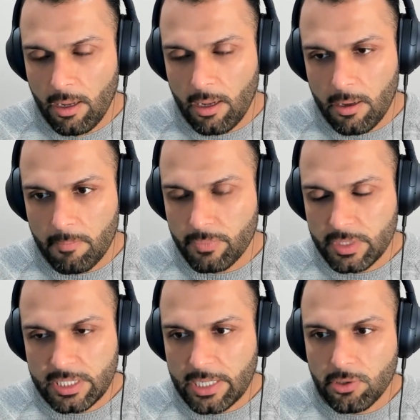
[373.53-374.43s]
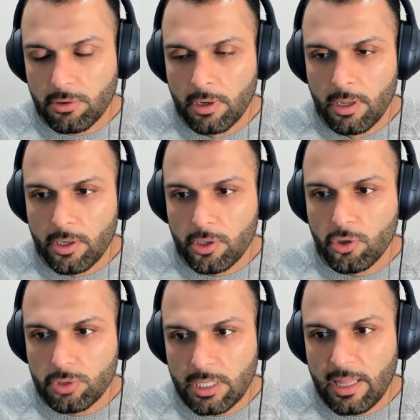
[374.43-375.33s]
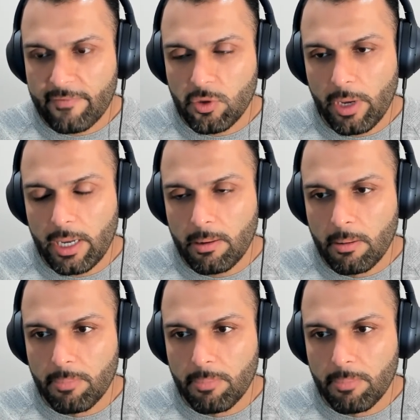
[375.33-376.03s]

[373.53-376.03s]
um, sector, you still have to wait.